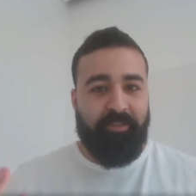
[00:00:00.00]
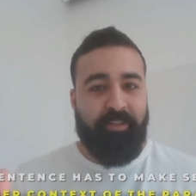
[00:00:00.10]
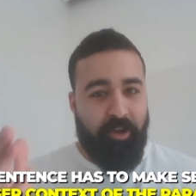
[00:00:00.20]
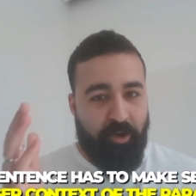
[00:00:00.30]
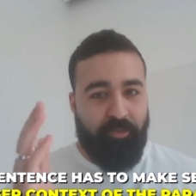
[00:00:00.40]

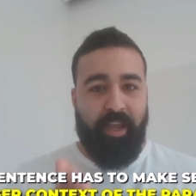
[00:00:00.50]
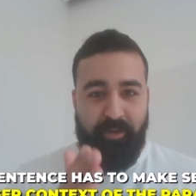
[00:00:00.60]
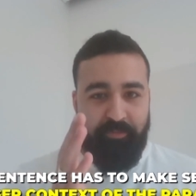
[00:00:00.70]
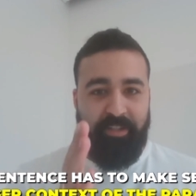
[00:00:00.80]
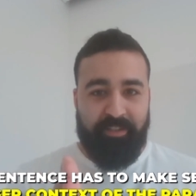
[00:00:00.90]
No,
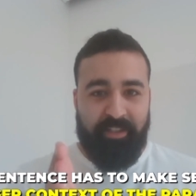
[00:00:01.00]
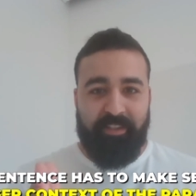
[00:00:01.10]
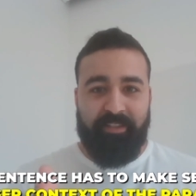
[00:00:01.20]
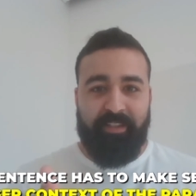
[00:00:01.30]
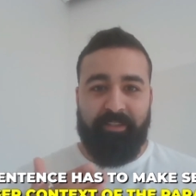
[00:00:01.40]
every
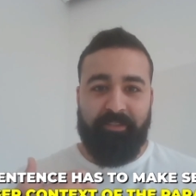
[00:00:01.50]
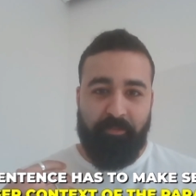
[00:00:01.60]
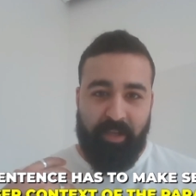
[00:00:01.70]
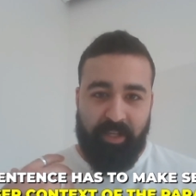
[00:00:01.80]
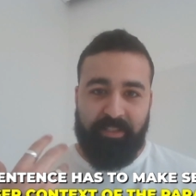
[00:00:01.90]
sentence has to
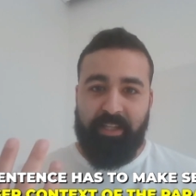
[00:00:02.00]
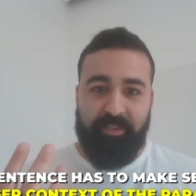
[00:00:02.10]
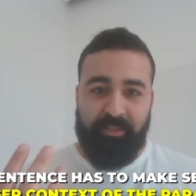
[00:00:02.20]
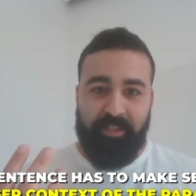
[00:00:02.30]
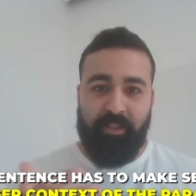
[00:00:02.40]
make
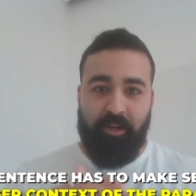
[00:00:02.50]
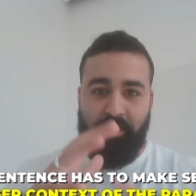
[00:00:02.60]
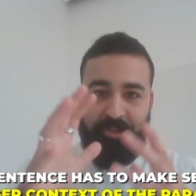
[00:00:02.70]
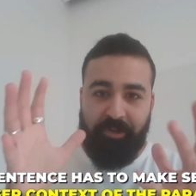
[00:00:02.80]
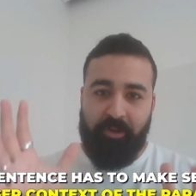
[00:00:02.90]
sense in the
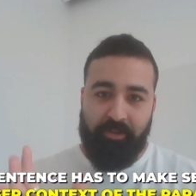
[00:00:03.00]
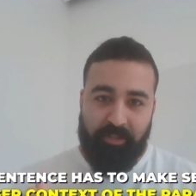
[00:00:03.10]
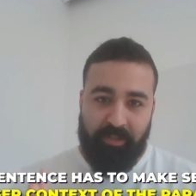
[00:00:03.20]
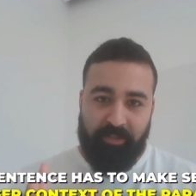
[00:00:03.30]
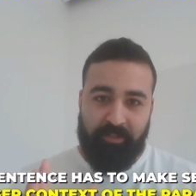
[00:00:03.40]
larger
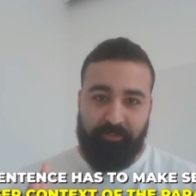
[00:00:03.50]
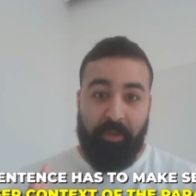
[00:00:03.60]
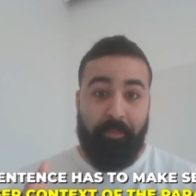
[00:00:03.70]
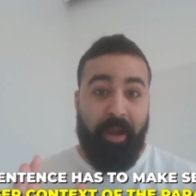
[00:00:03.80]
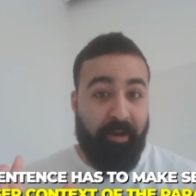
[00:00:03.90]
context of
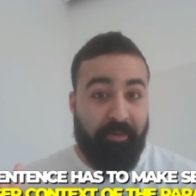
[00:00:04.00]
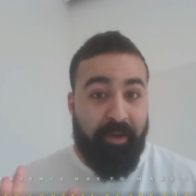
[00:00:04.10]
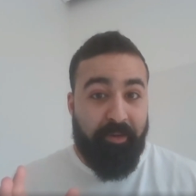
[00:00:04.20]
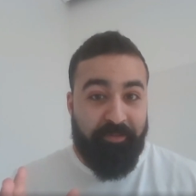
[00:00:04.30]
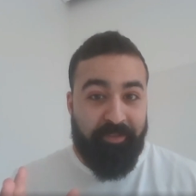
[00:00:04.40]
the
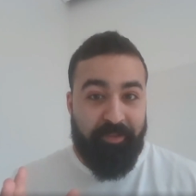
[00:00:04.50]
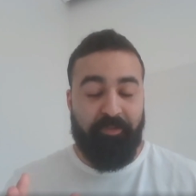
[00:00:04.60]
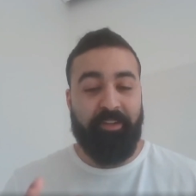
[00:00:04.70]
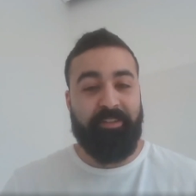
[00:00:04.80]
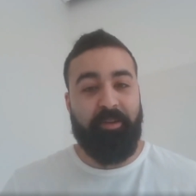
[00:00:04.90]
paragraph,
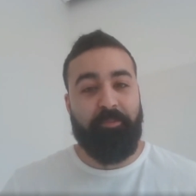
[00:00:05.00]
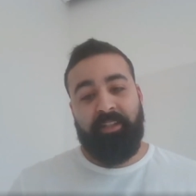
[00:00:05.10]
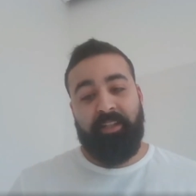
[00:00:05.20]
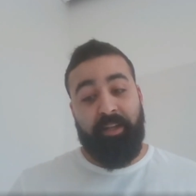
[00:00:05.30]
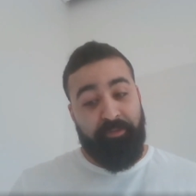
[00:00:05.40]
for
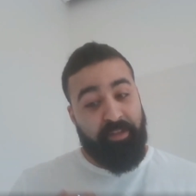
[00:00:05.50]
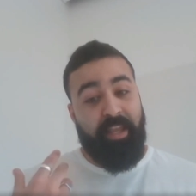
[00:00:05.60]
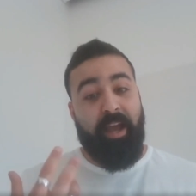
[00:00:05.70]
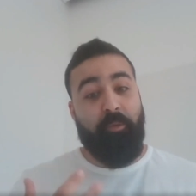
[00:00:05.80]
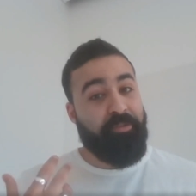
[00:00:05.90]
example. And I think
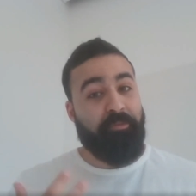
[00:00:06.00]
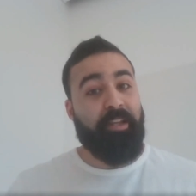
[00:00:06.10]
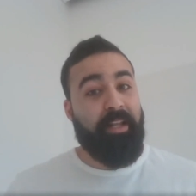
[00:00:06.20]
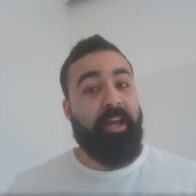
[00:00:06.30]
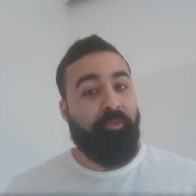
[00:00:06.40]
that was
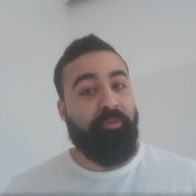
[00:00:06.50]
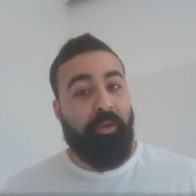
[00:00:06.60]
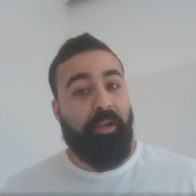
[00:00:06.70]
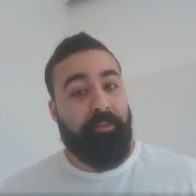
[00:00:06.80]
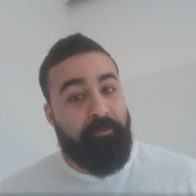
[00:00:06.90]
really
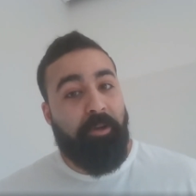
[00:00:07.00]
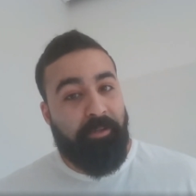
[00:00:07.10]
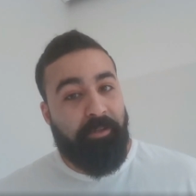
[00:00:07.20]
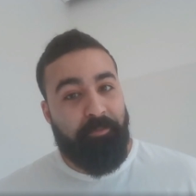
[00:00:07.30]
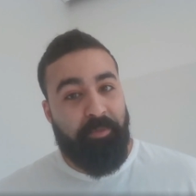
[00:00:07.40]
helpful as
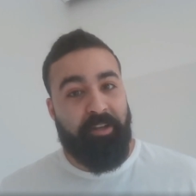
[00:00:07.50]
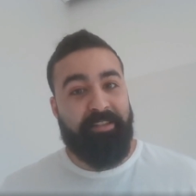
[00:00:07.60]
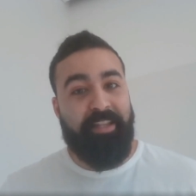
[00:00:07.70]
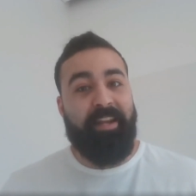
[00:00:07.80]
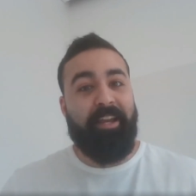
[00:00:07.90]
well,
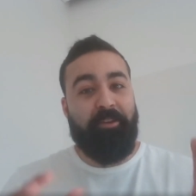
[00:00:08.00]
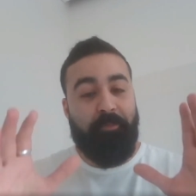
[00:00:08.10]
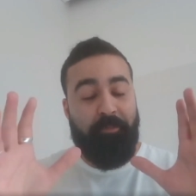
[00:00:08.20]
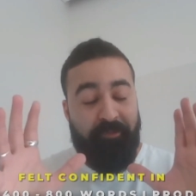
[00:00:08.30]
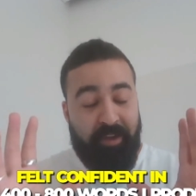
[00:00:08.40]
because then I
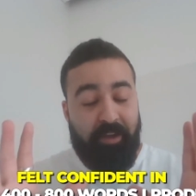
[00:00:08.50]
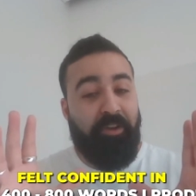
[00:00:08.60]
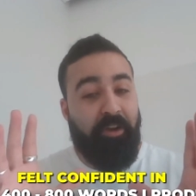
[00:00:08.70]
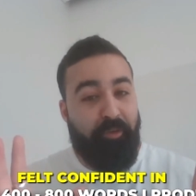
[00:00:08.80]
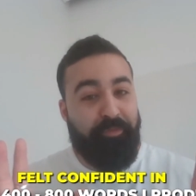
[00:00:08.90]

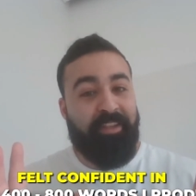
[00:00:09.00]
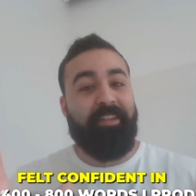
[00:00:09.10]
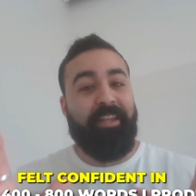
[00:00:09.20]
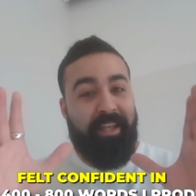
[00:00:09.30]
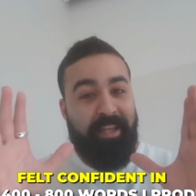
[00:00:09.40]
felt
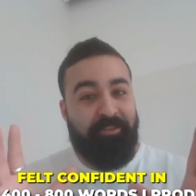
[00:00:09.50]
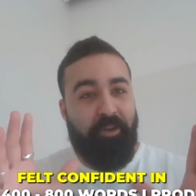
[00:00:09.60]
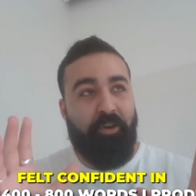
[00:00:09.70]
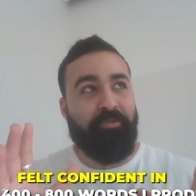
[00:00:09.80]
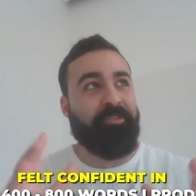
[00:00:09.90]
confident in
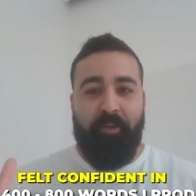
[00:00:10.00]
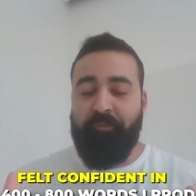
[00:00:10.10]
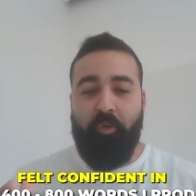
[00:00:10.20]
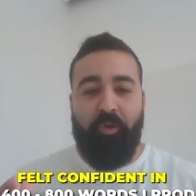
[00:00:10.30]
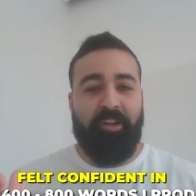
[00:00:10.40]
those
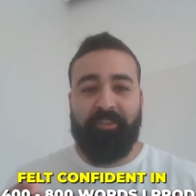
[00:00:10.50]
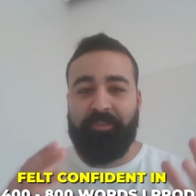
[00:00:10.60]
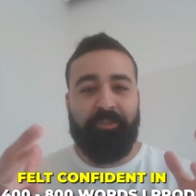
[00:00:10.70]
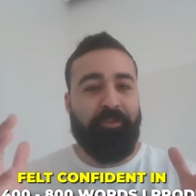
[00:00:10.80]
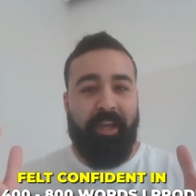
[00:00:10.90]

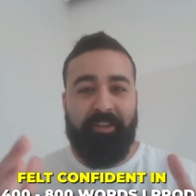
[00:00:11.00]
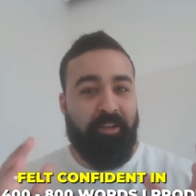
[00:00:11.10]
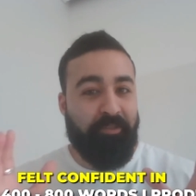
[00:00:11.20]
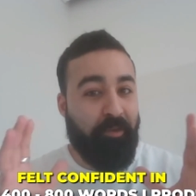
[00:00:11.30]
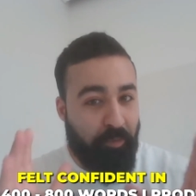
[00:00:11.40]
400 to
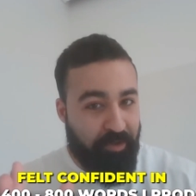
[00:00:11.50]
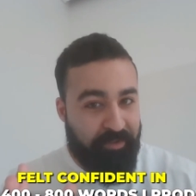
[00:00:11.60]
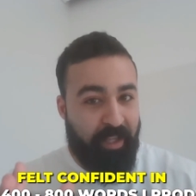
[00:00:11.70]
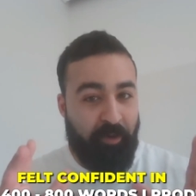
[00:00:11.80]
800 words that I